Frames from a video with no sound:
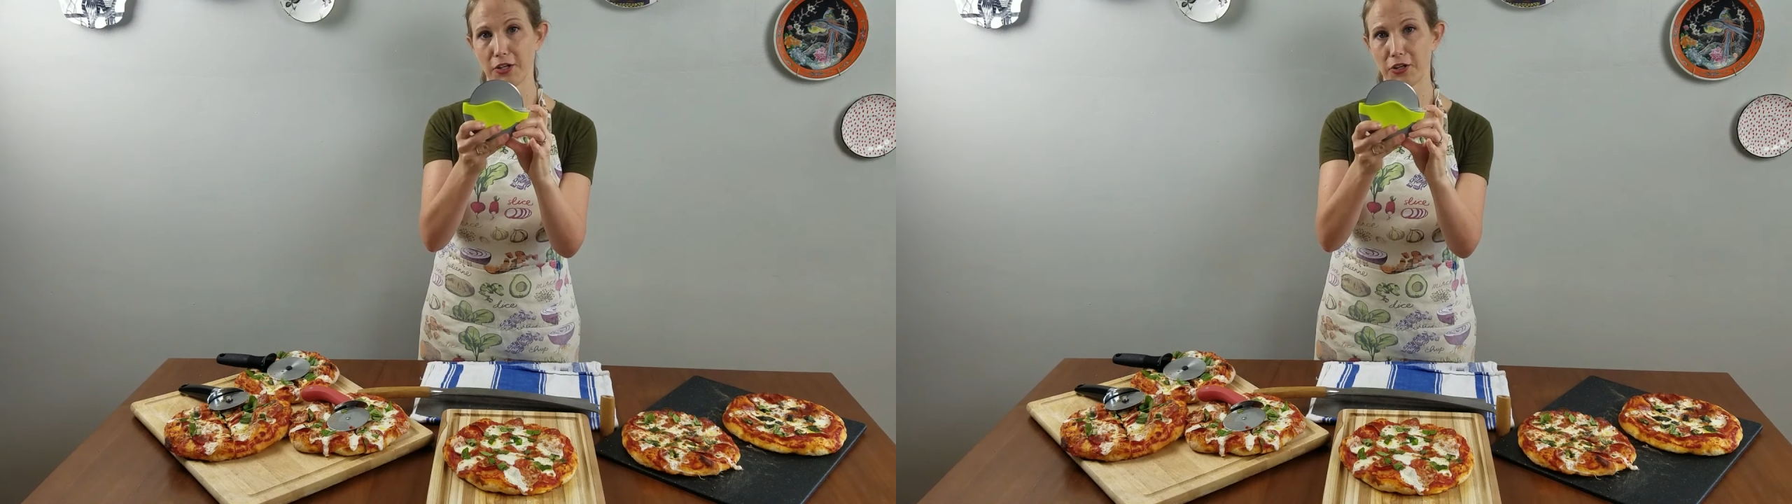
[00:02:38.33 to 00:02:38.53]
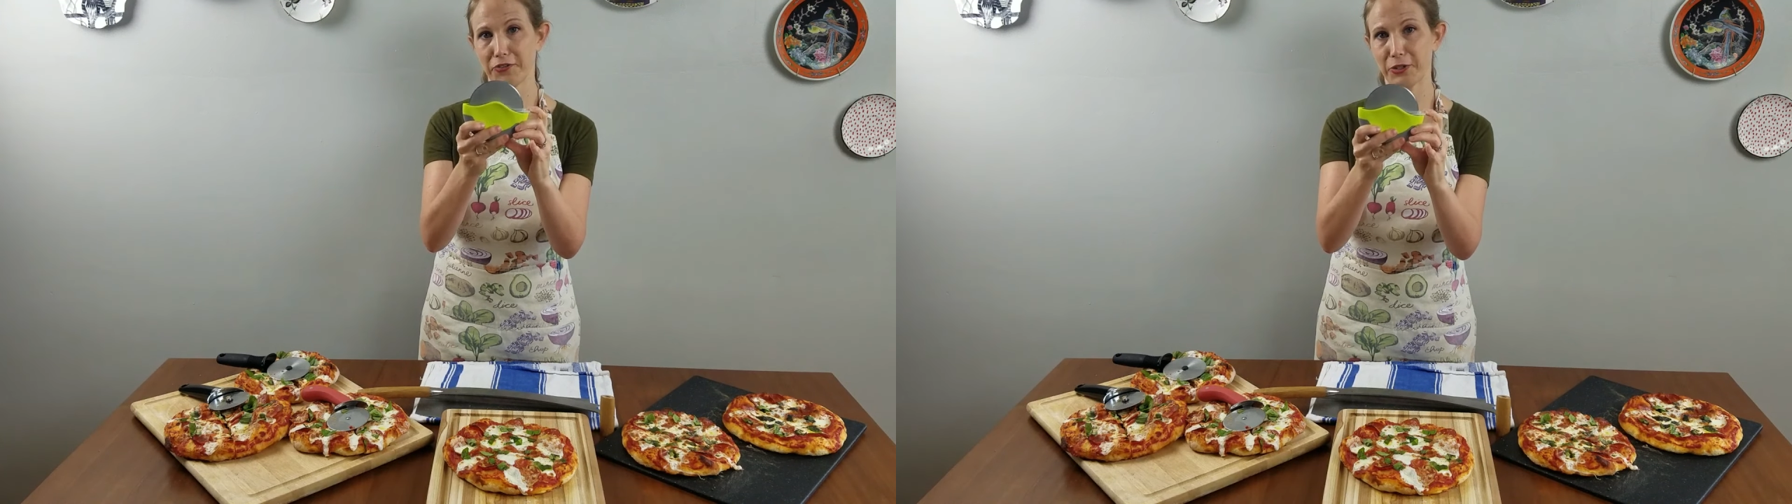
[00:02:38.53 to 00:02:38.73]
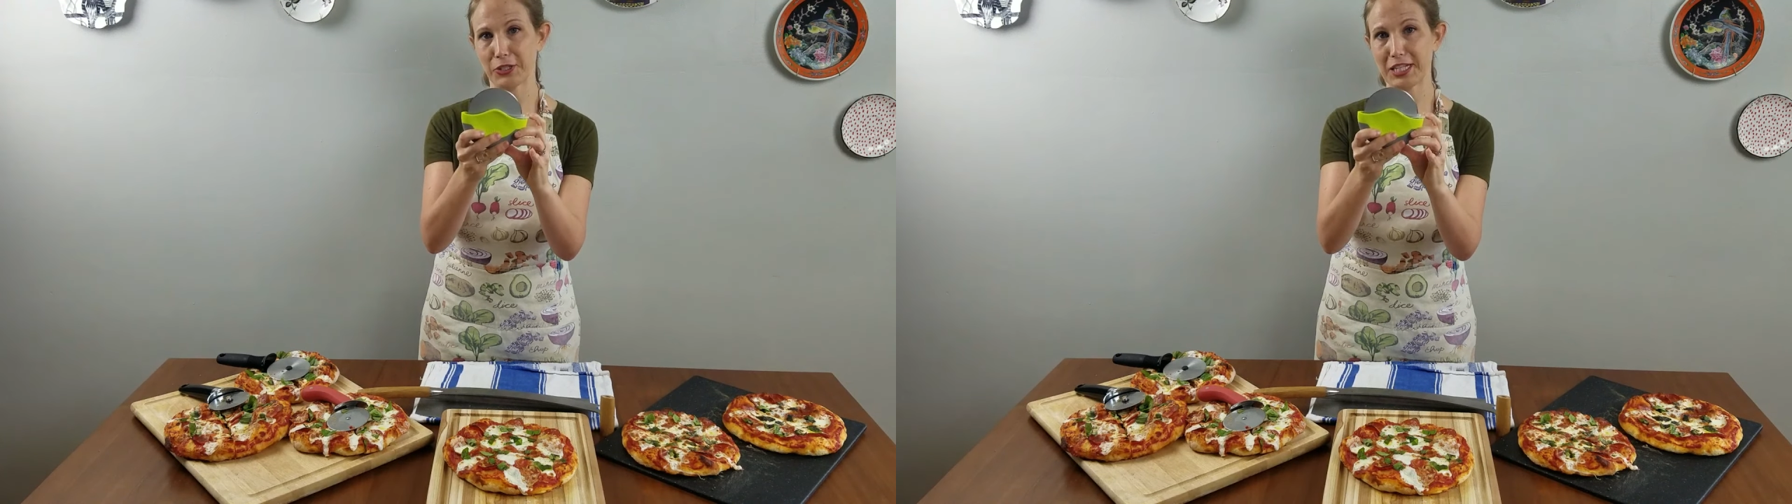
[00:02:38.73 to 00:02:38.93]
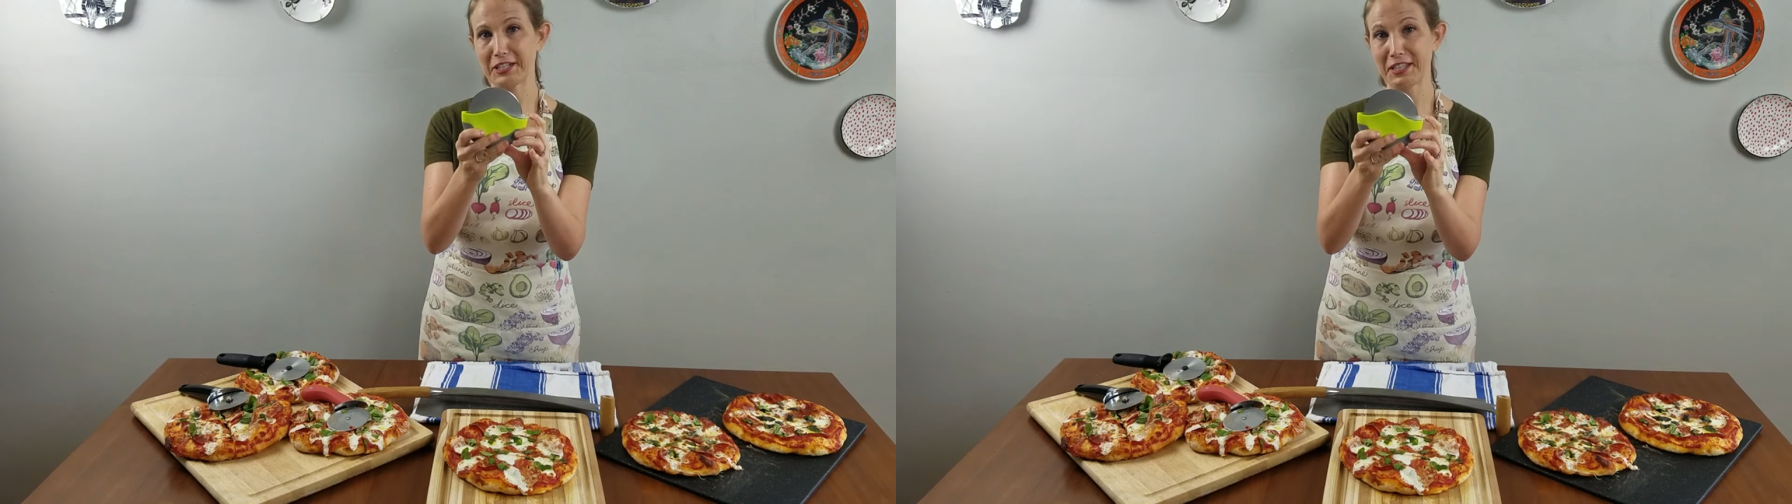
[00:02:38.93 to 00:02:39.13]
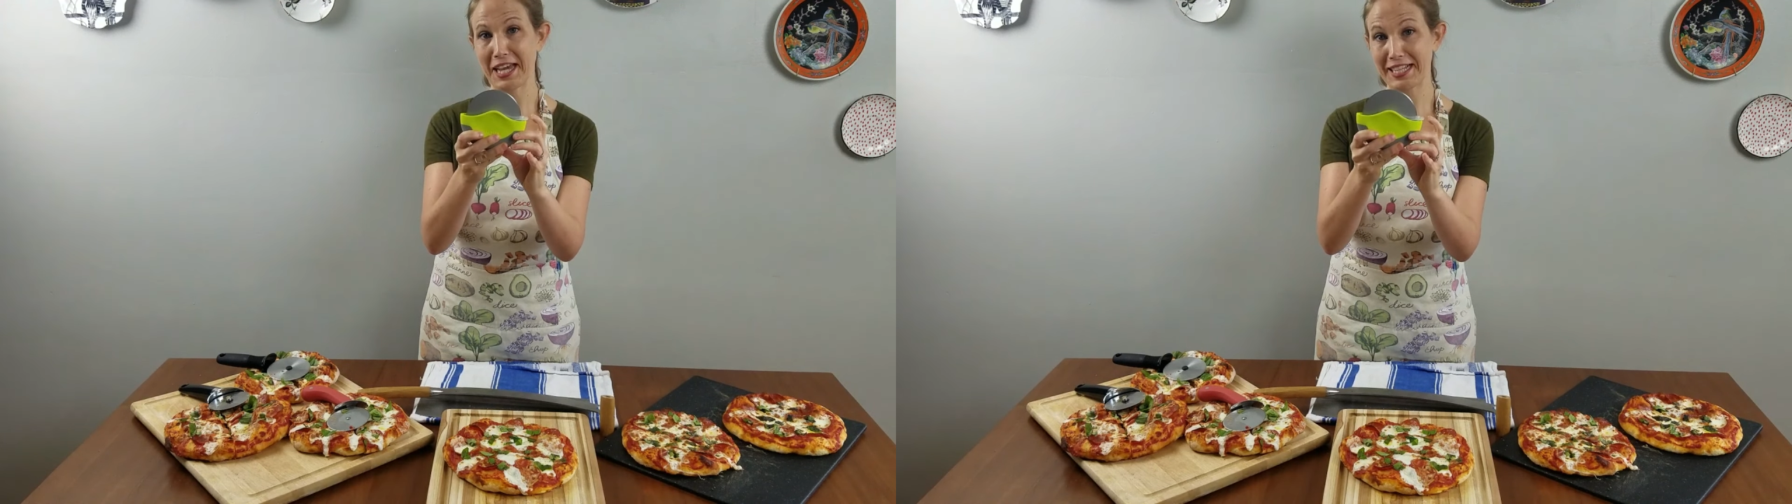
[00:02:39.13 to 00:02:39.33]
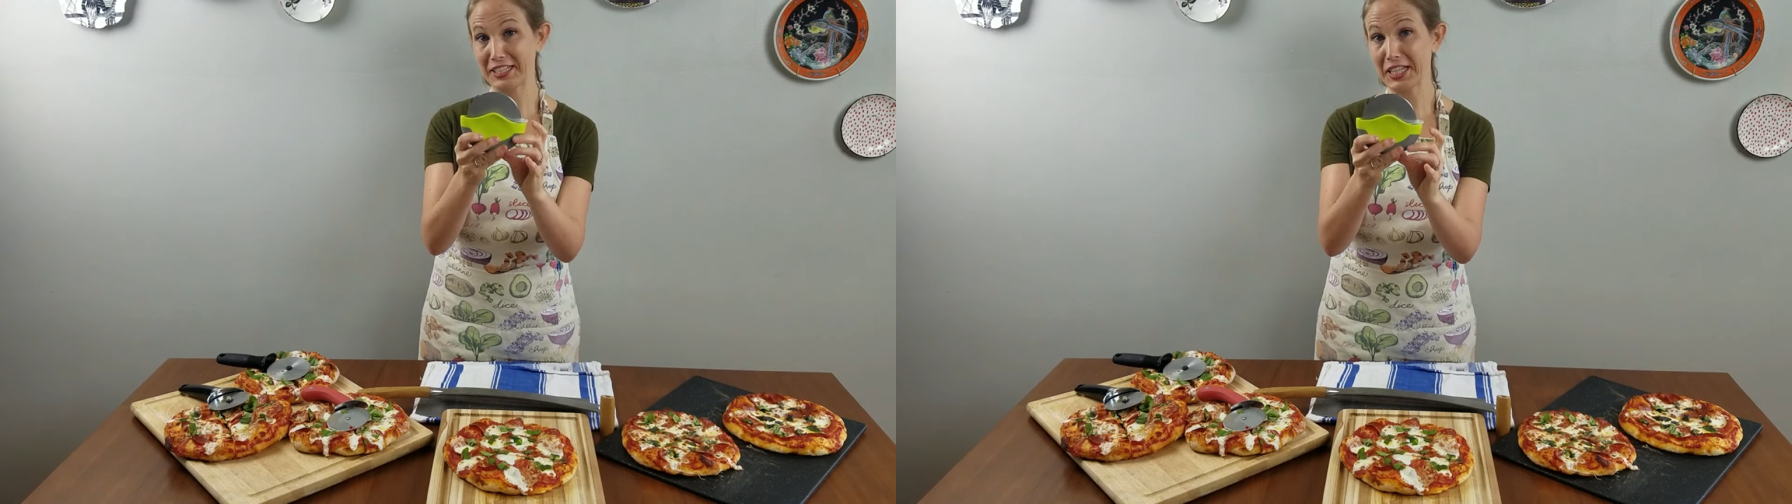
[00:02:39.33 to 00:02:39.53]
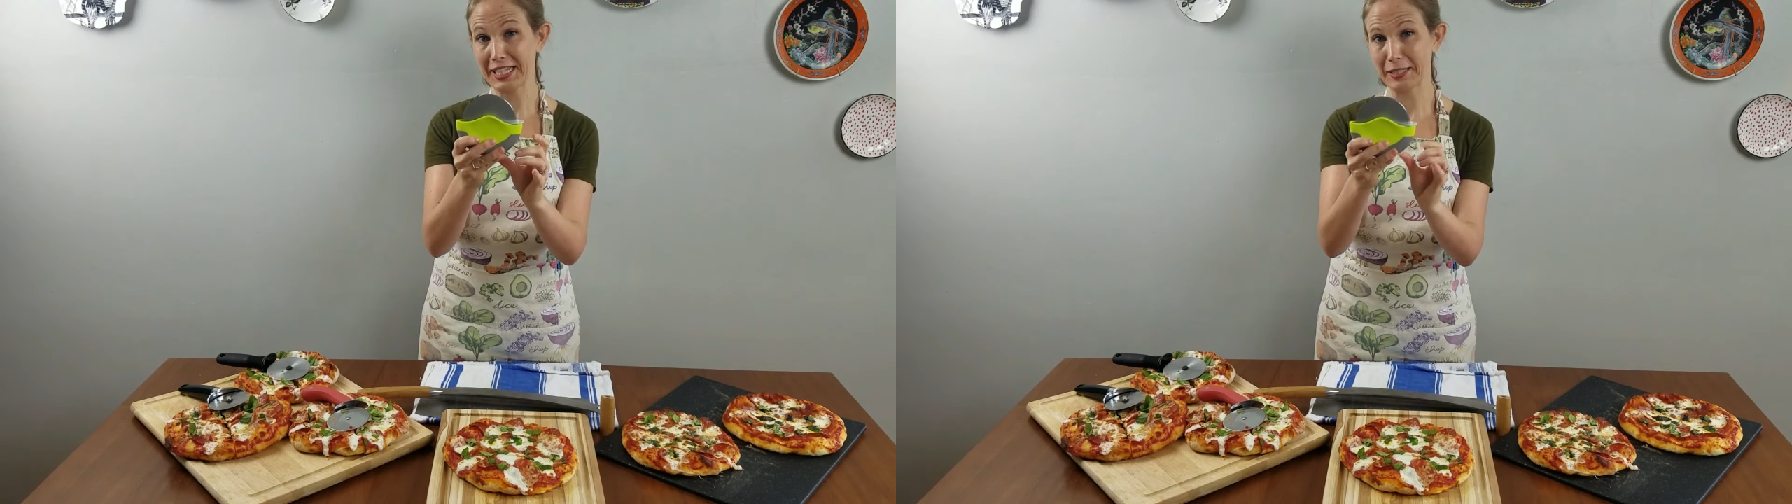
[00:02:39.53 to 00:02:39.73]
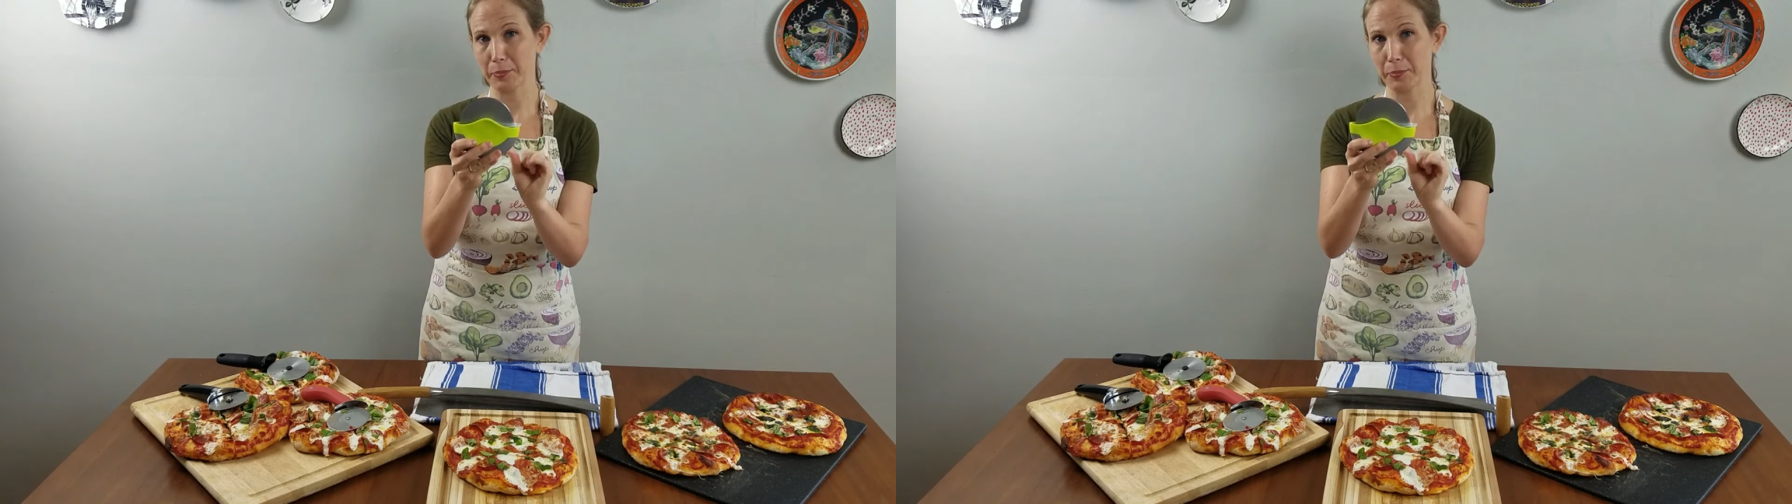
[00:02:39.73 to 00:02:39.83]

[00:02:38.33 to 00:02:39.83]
don't know if you could hear that click,